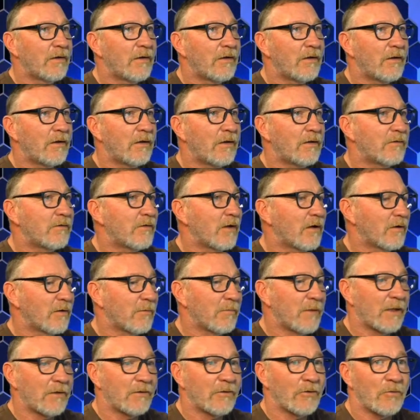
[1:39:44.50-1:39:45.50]
Talking
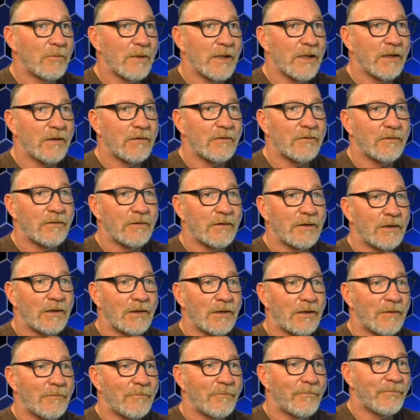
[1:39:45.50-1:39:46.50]
about Luban.
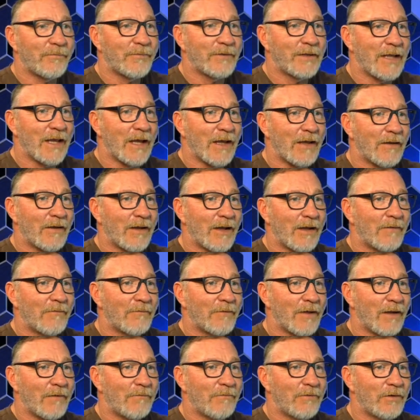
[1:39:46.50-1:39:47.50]
Yeah,
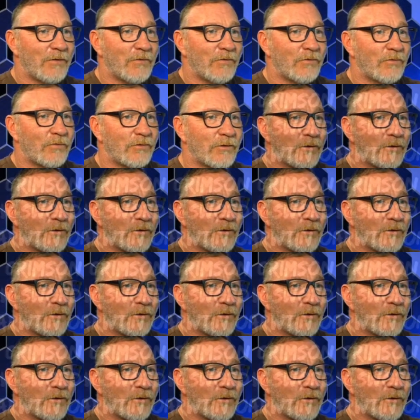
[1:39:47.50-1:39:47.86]
I've used